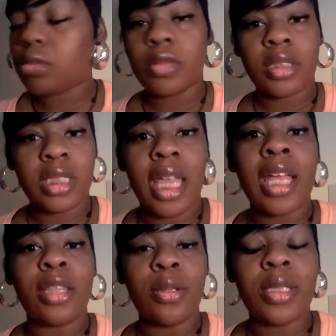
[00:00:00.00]

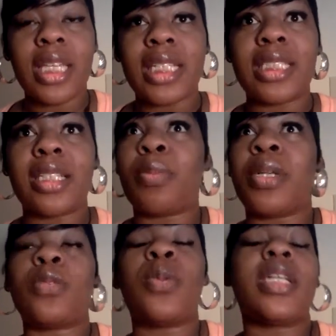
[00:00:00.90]
stand through the test,
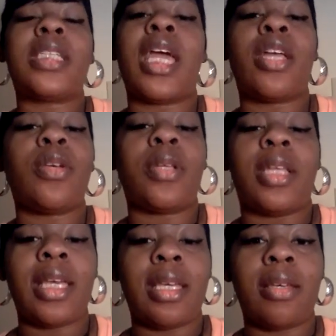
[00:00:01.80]
because we can tell you to
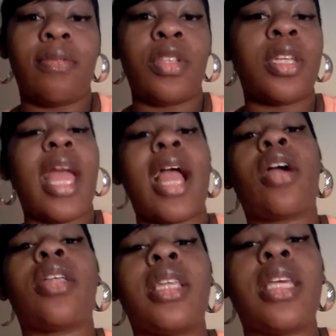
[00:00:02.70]
leave. You're not
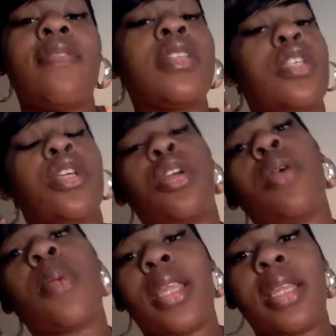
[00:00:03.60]
going to leave until you're
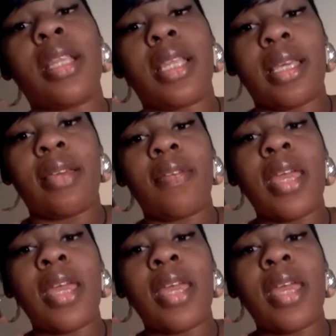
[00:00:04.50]
ready to leave.